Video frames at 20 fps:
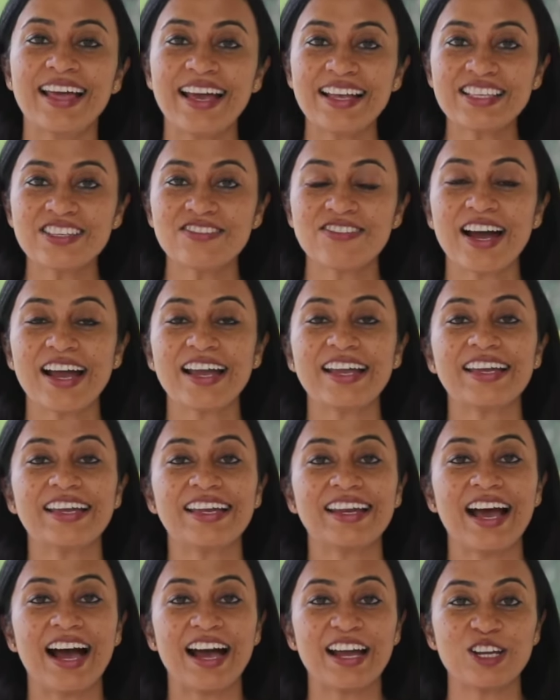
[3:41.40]
That's why
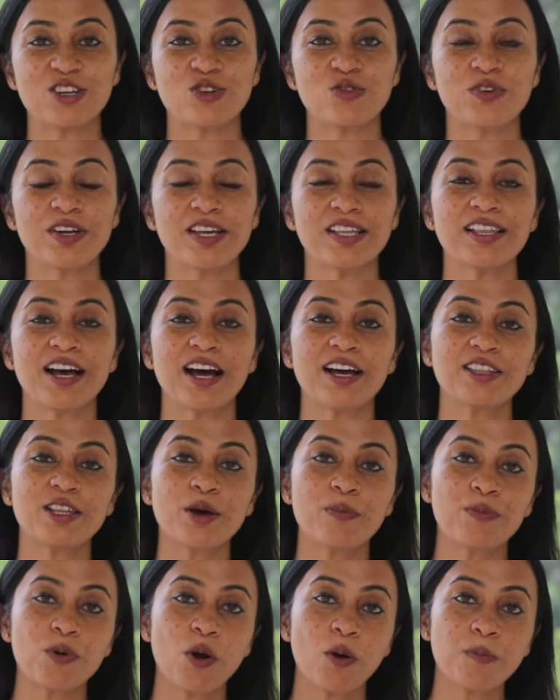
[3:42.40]
in Ayurveda
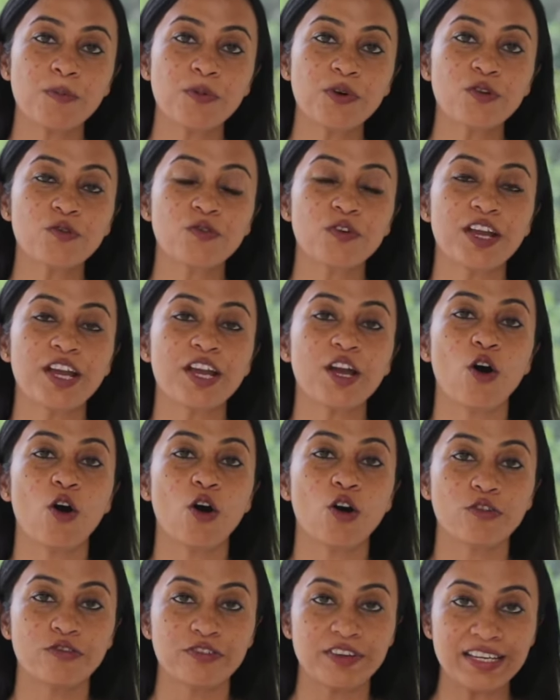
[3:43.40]
the proper way
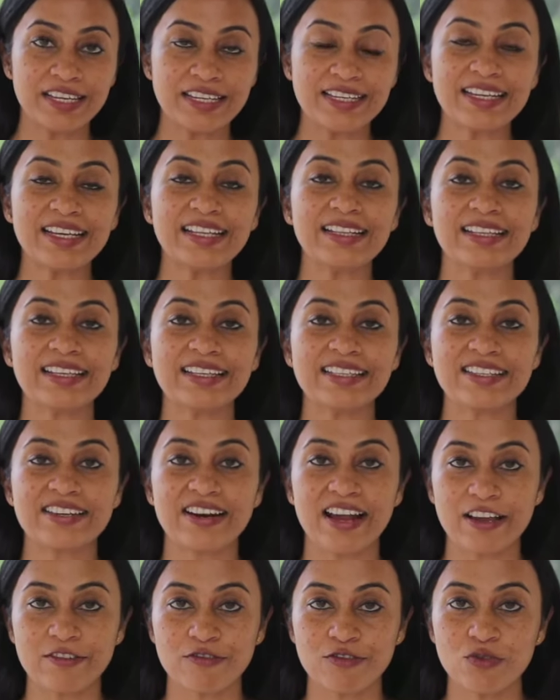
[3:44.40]
of eating these
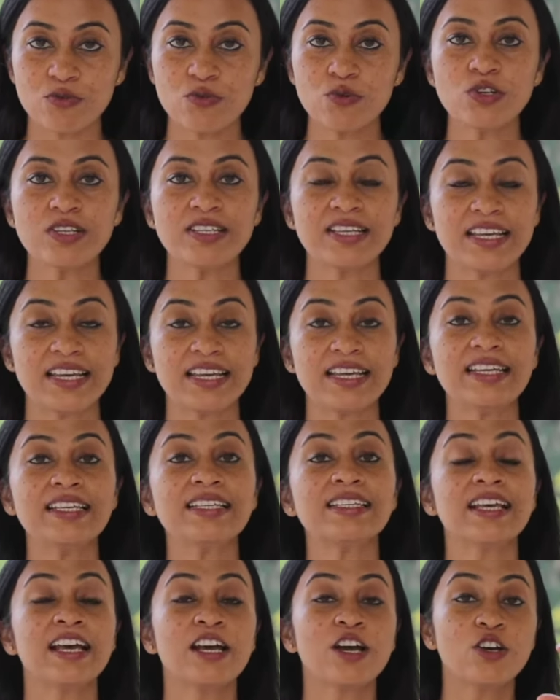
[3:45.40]
dry fruits
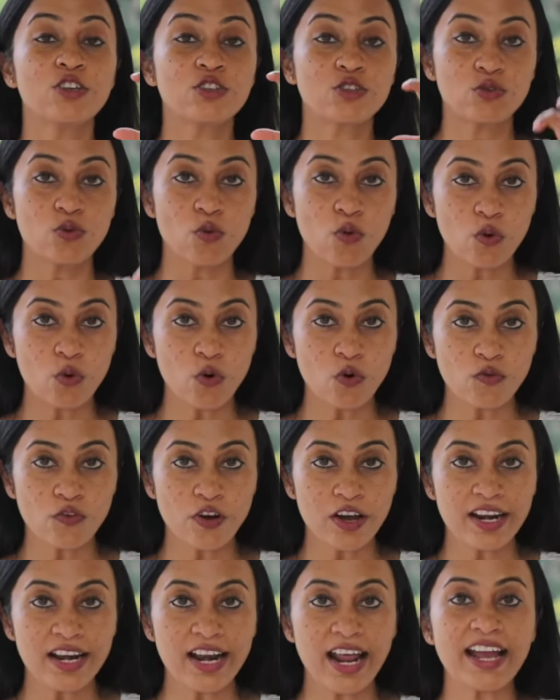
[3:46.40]
is soak
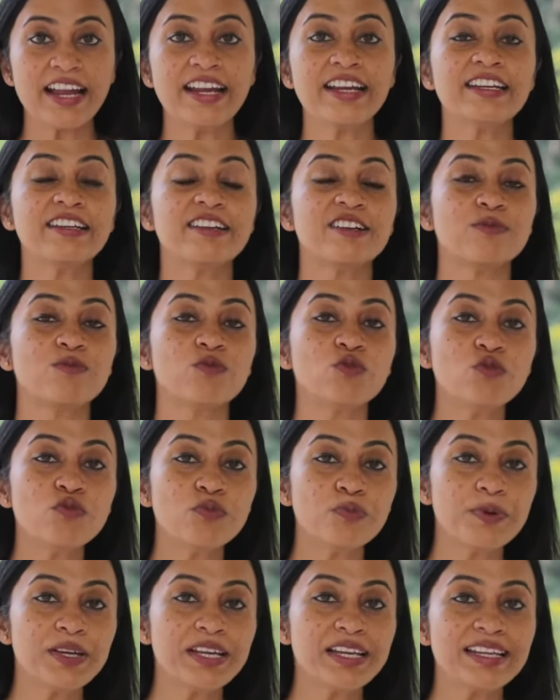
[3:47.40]
overnight,
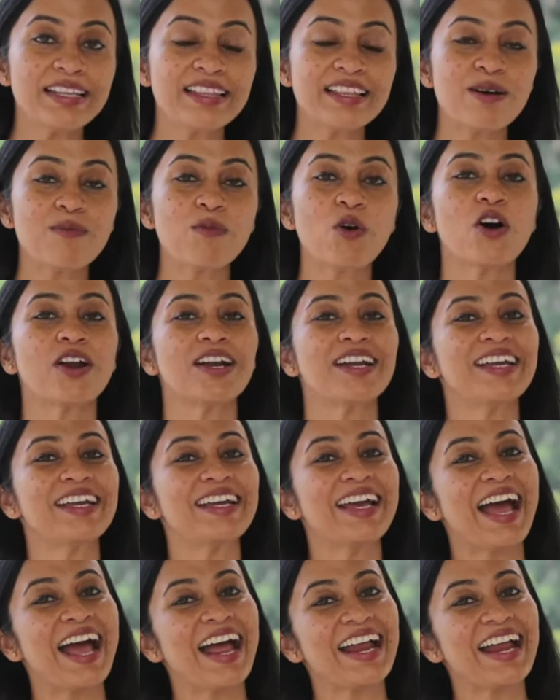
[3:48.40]
remove peel in the morning,